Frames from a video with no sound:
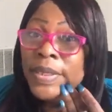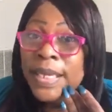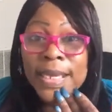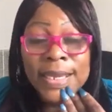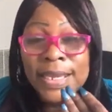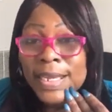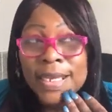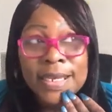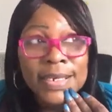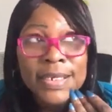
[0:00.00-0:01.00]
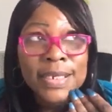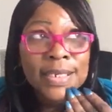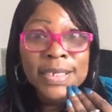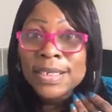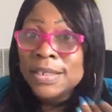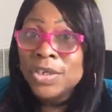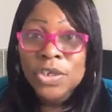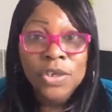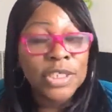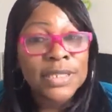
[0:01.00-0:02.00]
And, you
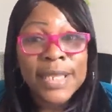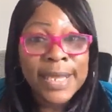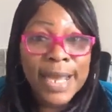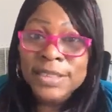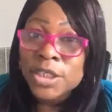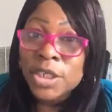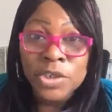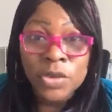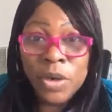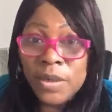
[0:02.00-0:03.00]
know, just like I told you all,